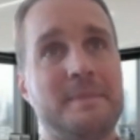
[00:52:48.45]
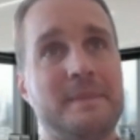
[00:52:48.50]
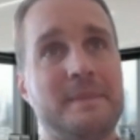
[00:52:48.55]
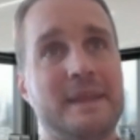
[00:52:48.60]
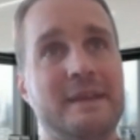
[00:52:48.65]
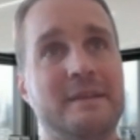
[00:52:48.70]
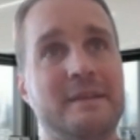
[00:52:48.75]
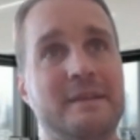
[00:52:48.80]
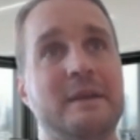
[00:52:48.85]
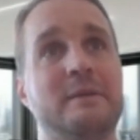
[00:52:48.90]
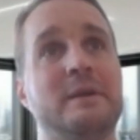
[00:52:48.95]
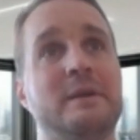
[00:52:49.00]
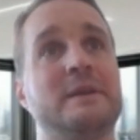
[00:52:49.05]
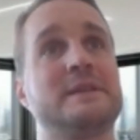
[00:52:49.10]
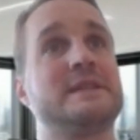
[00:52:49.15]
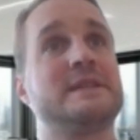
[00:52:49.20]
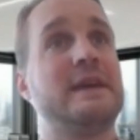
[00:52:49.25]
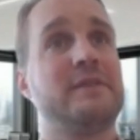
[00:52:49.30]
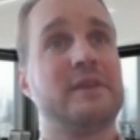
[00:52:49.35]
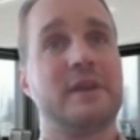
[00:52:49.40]

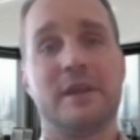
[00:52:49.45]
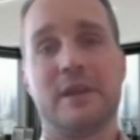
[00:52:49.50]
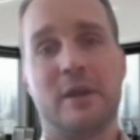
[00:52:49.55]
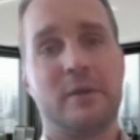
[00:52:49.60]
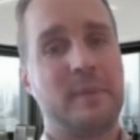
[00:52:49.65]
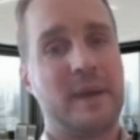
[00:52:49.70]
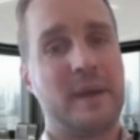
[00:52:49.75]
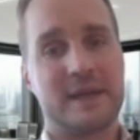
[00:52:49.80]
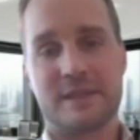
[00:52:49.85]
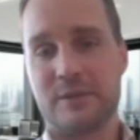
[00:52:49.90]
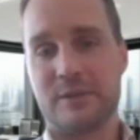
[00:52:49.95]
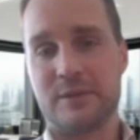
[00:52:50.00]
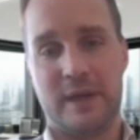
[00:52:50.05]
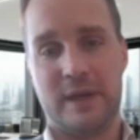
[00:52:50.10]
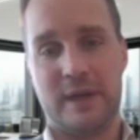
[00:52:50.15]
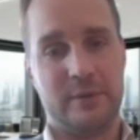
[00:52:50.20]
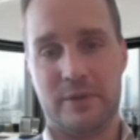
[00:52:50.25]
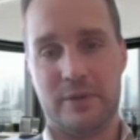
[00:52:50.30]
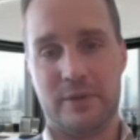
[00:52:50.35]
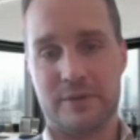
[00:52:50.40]
it's never going to go back to the way
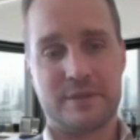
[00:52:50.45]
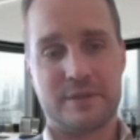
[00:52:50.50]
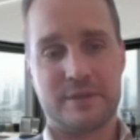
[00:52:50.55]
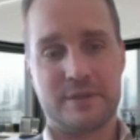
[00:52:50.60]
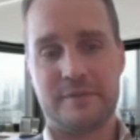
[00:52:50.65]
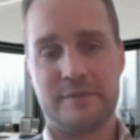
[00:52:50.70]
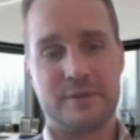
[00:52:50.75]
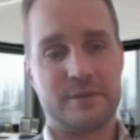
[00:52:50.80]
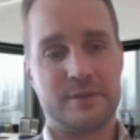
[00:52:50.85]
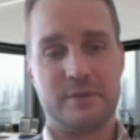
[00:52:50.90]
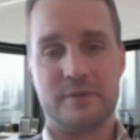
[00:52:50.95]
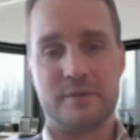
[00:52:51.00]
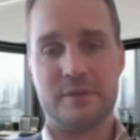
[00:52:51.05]
it was, for sure.